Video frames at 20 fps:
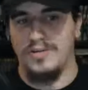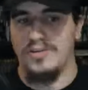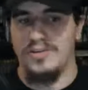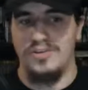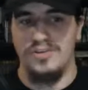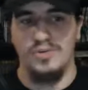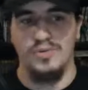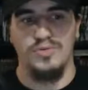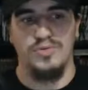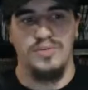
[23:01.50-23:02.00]

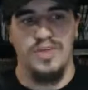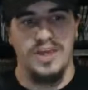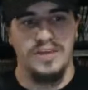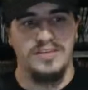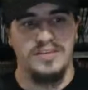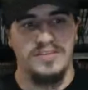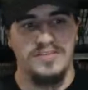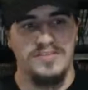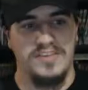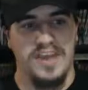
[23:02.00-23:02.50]
you'll like
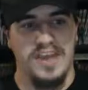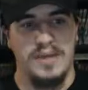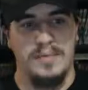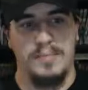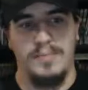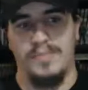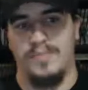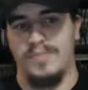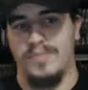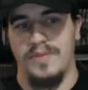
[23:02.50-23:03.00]
this game.
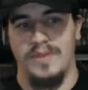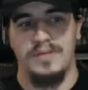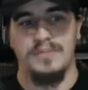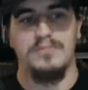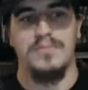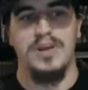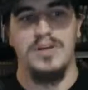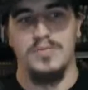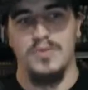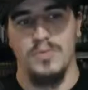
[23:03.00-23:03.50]

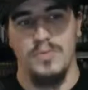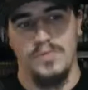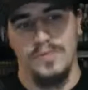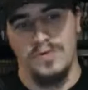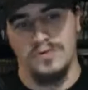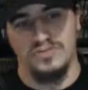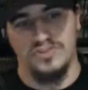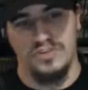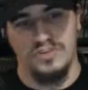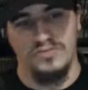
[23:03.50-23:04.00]
Minimum
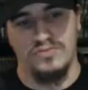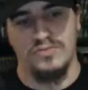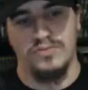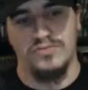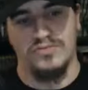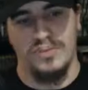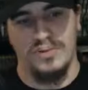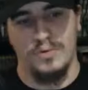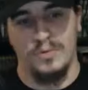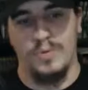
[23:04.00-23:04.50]
motion
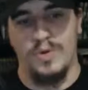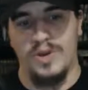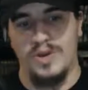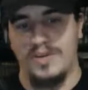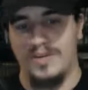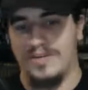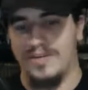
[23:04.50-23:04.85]
controls on the Wii.